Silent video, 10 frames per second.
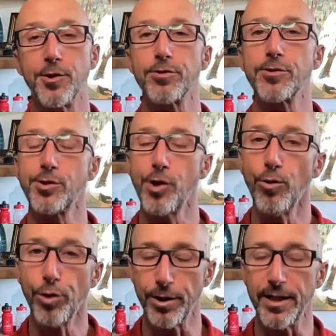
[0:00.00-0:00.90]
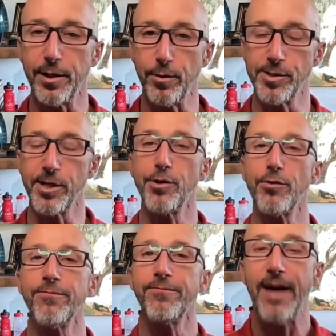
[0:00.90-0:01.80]
you're so good at using your
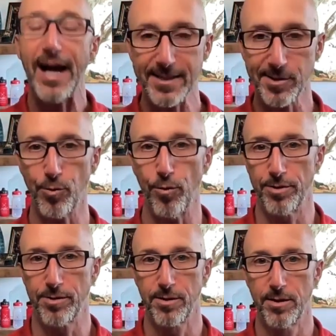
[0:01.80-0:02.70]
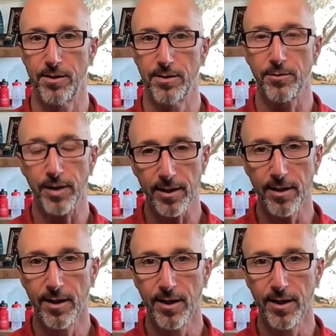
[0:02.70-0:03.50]
fat stores. Okay.